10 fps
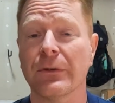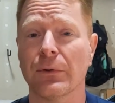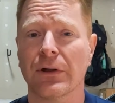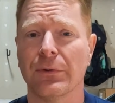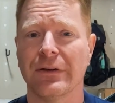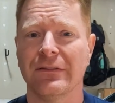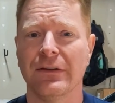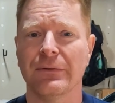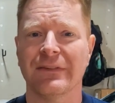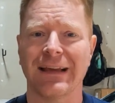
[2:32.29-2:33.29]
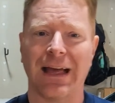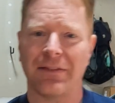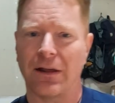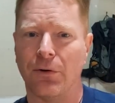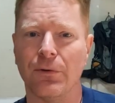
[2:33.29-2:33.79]
thing we're going to do is take
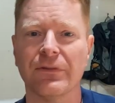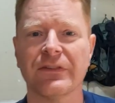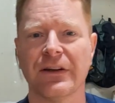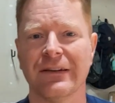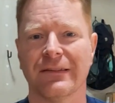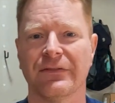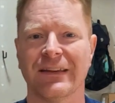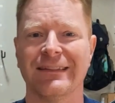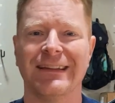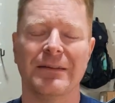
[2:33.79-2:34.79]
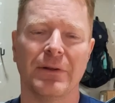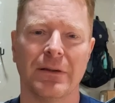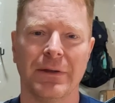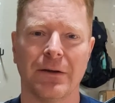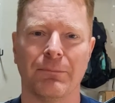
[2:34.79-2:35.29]
out that whole series of
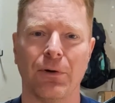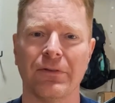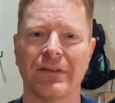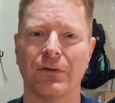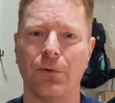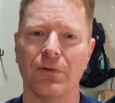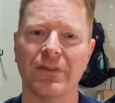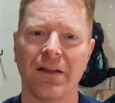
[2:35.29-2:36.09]
16mm bolts that holds